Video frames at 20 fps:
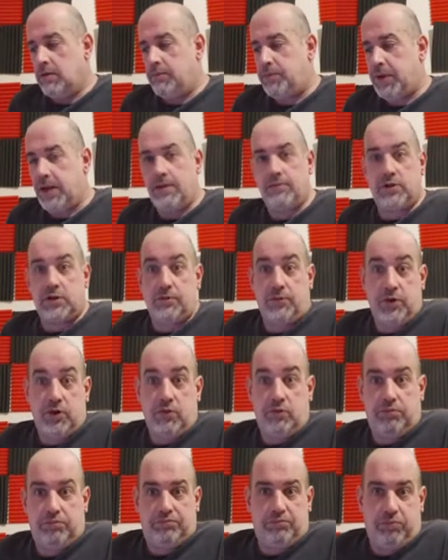
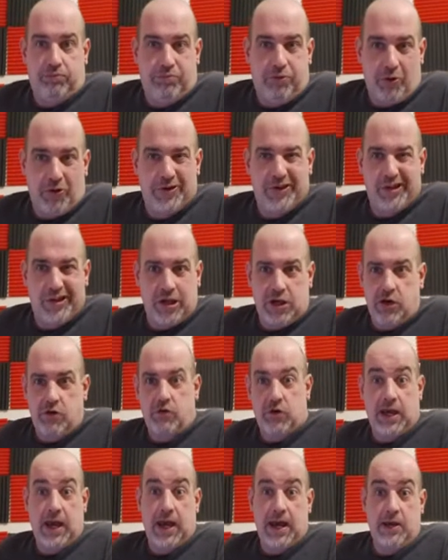BMW put in the
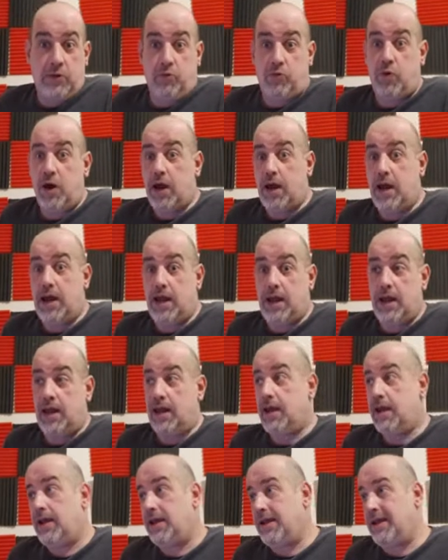UK,
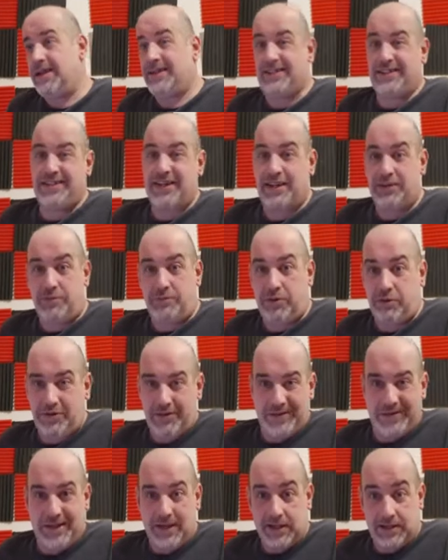where instead of
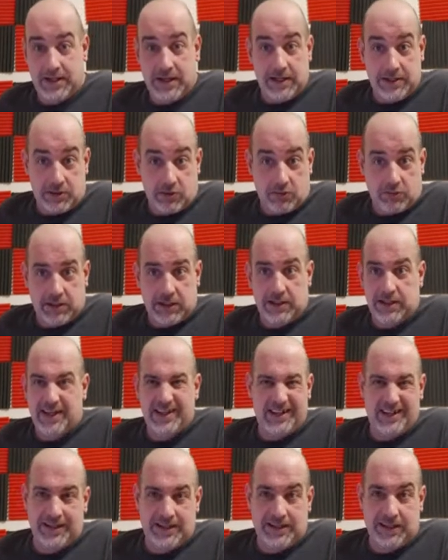putting their diesels in, they
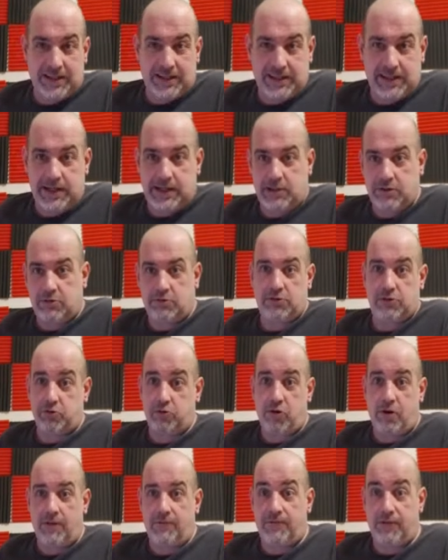didn't think diesel was
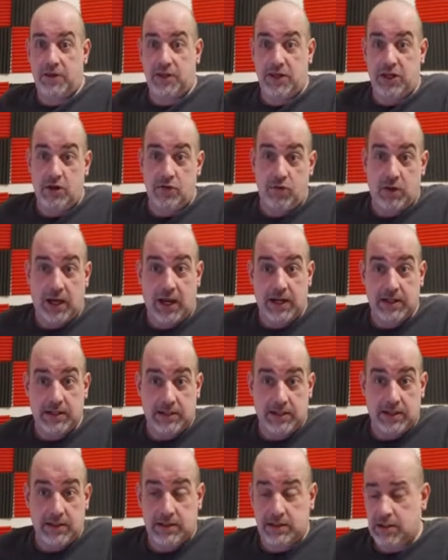right for the UK
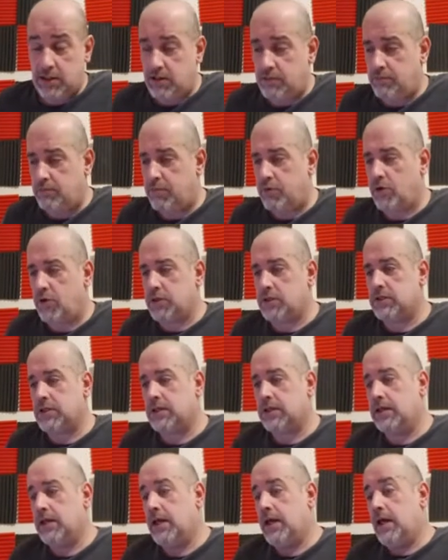till a certain point.
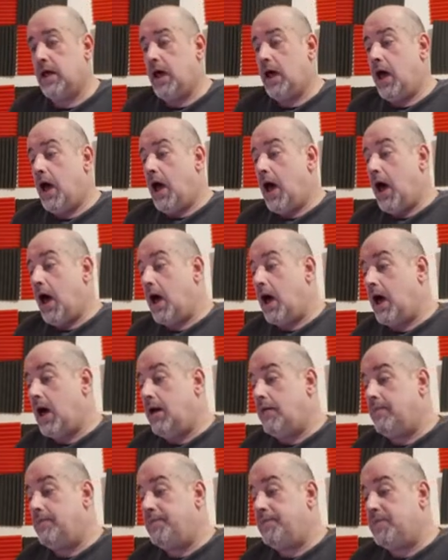
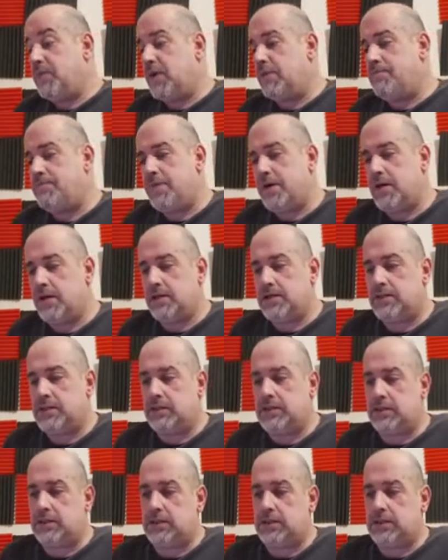But